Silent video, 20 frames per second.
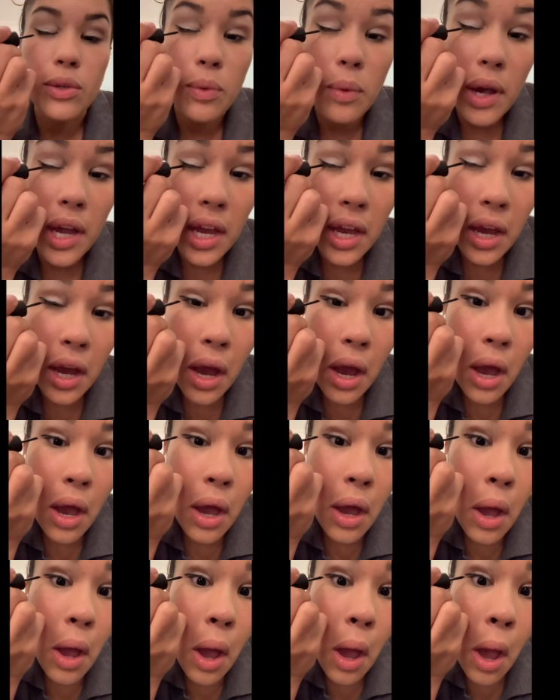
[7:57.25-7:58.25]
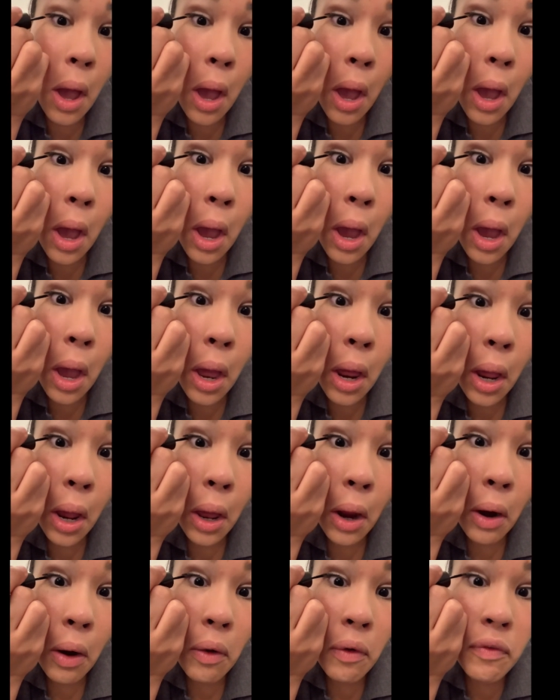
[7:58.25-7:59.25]
wing and
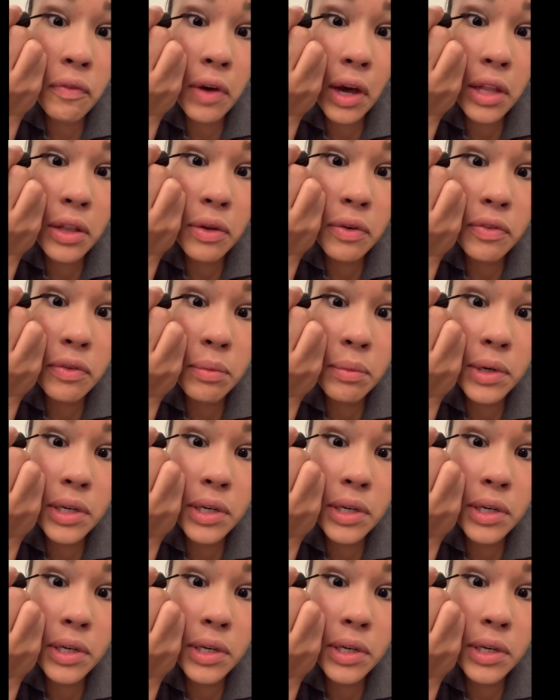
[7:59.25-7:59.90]
I'm gonna follow from